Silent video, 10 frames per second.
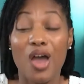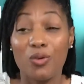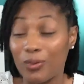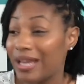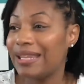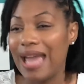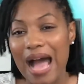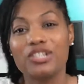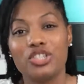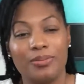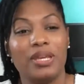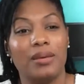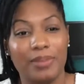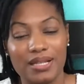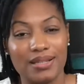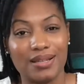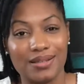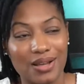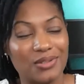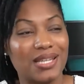Really, I should be a business
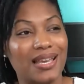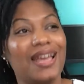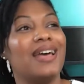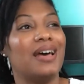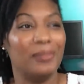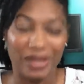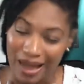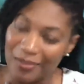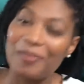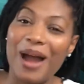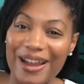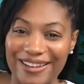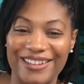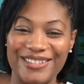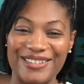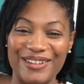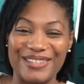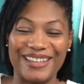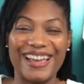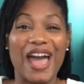consultant, but I'm a marketing
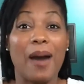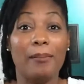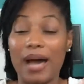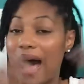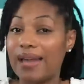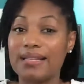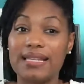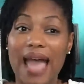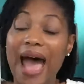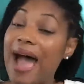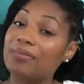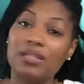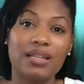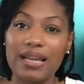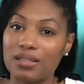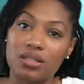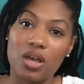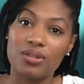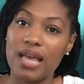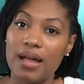consultant. But honestly, I have to look at the
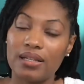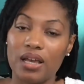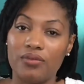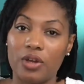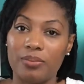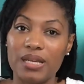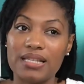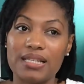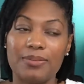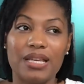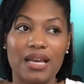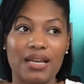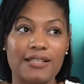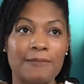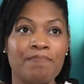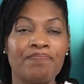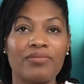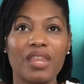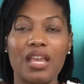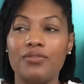totality of your business, because
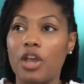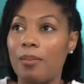if your